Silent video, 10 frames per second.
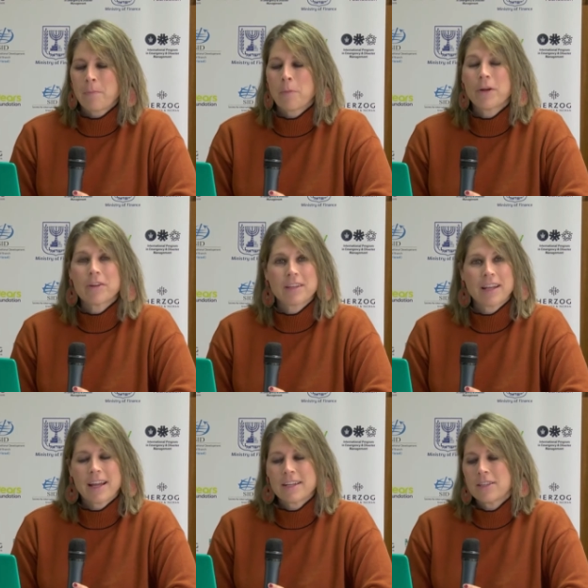We are
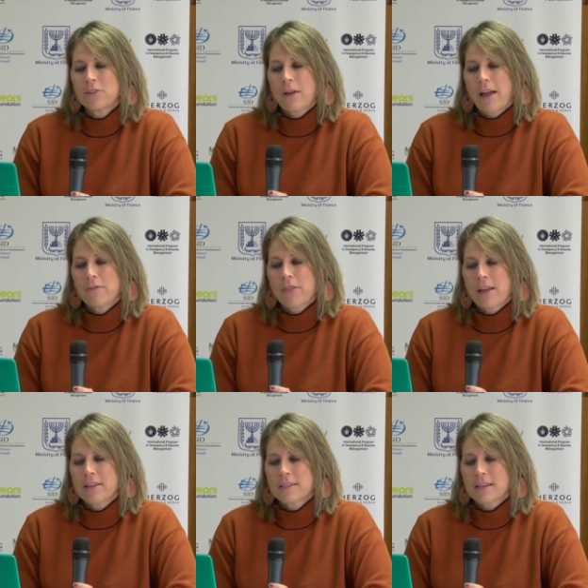delighted to have with
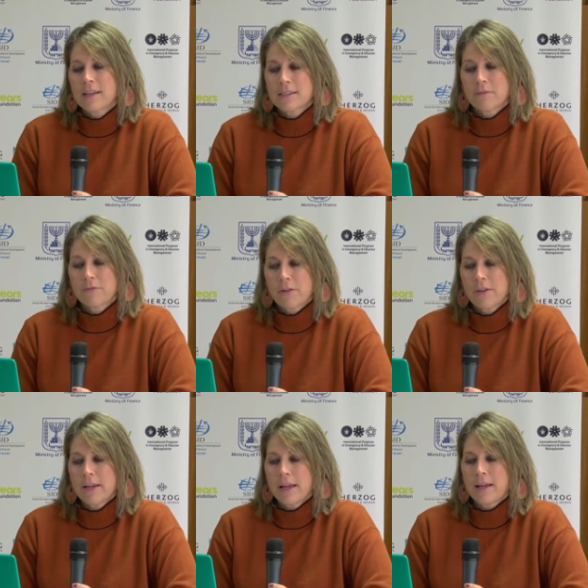us some very